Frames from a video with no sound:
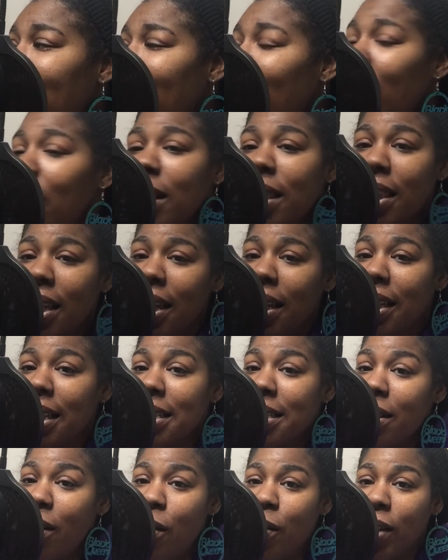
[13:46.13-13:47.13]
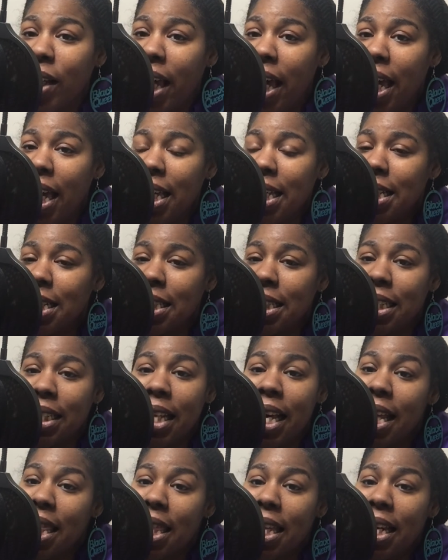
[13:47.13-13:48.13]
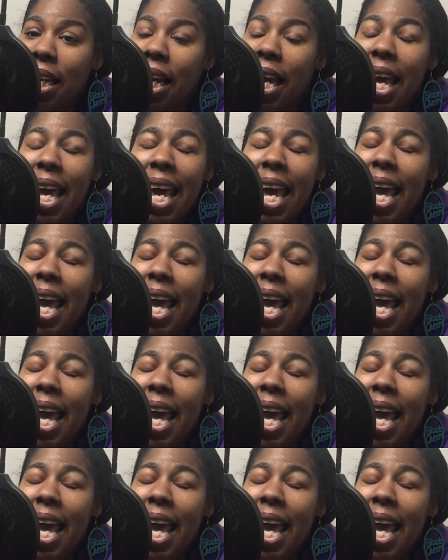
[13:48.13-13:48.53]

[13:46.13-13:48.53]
or think it's okay. Because nothing